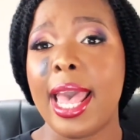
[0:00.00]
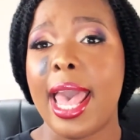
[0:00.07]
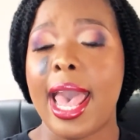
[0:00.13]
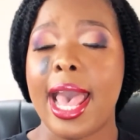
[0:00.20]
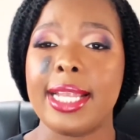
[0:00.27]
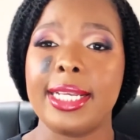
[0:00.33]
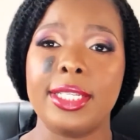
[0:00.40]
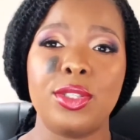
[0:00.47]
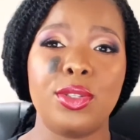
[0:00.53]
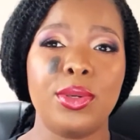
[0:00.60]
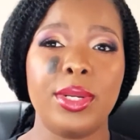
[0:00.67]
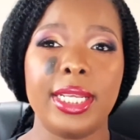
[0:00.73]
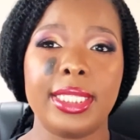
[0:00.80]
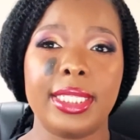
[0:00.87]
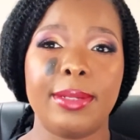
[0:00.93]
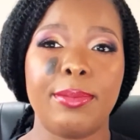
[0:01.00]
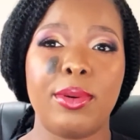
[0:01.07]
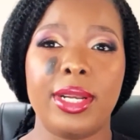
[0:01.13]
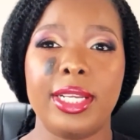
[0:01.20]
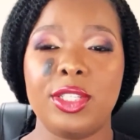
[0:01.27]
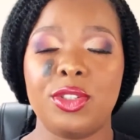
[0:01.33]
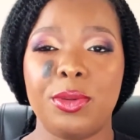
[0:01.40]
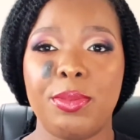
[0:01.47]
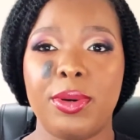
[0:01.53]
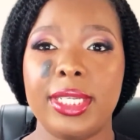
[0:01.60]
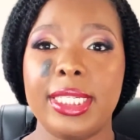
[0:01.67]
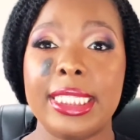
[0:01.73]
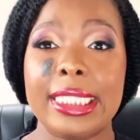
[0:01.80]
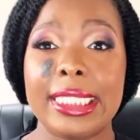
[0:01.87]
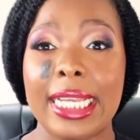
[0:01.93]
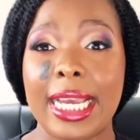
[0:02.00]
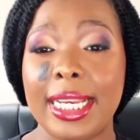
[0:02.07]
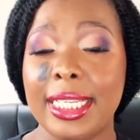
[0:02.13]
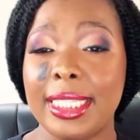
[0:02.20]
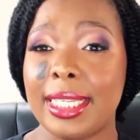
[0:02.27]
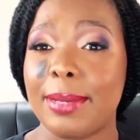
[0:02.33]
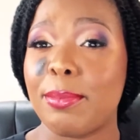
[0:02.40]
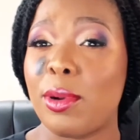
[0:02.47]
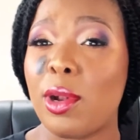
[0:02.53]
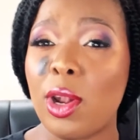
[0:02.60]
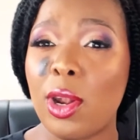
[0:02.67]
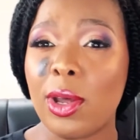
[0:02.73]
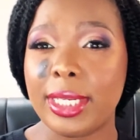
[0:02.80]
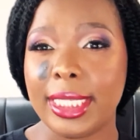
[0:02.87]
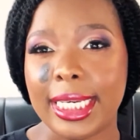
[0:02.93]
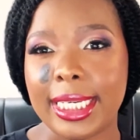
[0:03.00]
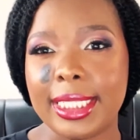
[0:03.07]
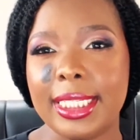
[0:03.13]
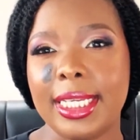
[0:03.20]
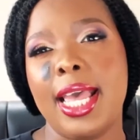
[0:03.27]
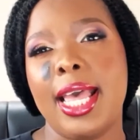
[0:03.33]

And as soon as the police report is done, is uploaded